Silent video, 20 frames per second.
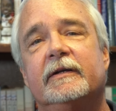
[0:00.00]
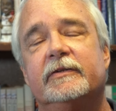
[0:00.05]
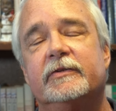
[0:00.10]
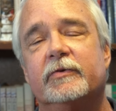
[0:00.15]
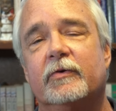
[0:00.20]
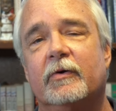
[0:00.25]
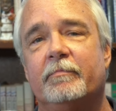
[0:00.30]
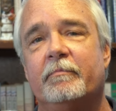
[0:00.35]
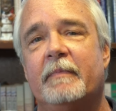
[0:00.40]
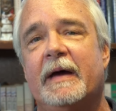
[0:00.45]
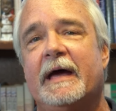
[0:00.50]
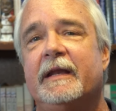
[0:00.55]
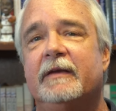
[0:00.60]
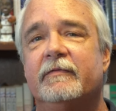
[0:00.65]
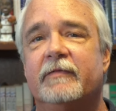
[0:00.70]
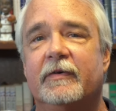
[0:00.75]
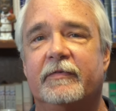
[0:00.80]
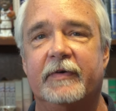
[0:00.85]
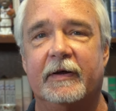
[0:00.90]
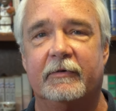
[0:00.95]
to
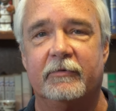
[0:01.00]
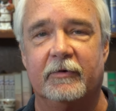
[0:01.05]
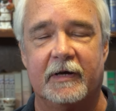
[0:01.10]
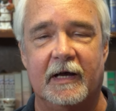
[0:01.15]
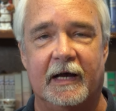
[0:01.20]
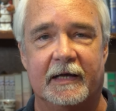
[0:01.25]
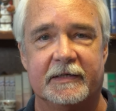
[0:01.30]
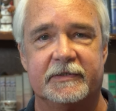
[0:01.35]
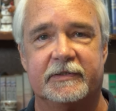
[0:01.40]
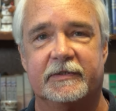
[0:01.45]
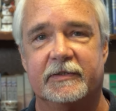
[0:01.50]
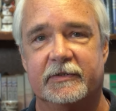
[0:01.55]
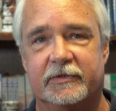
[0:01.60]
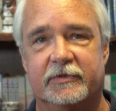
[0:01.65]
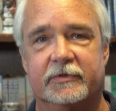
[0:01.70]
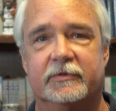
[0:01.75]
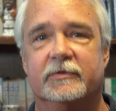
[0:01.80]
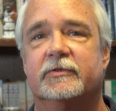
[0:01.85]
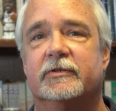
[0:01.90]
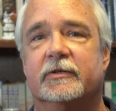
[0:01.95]
amend the federal
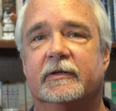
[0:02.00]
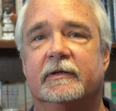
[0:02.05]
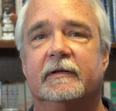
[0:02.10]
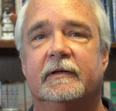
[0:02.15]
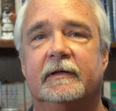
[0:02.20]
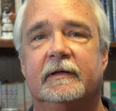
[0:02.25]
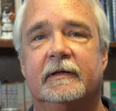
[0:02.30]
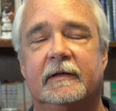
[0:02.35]
constitution